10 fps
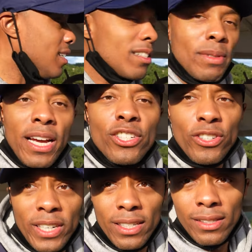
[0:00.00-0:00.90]
eat some
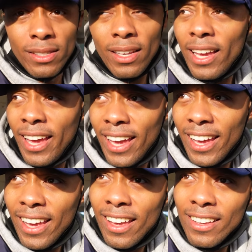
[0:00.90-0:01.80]
tangerines
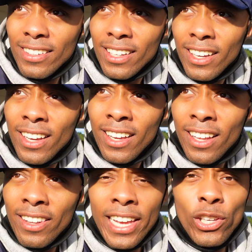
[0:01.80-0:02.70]
and
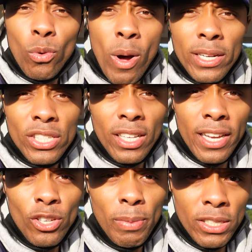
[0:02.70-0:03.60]
let you watch and
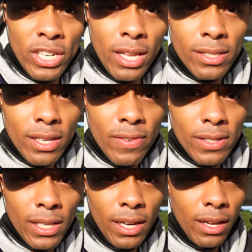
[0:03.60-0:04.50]
let you be jealous of
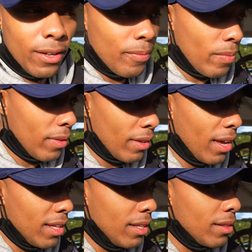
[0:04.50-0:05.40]
us eating.
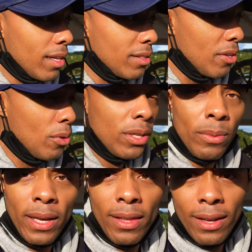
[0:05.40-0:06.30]
Yeah, I think that's the only
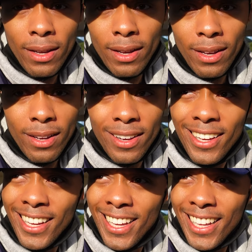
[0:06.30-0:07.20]
way that,
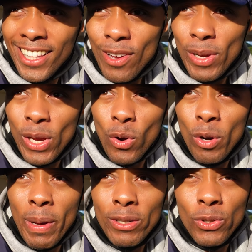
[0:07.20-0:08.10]
that we can go
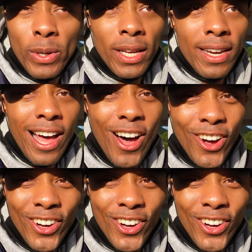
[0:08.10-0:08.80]
about doing it now.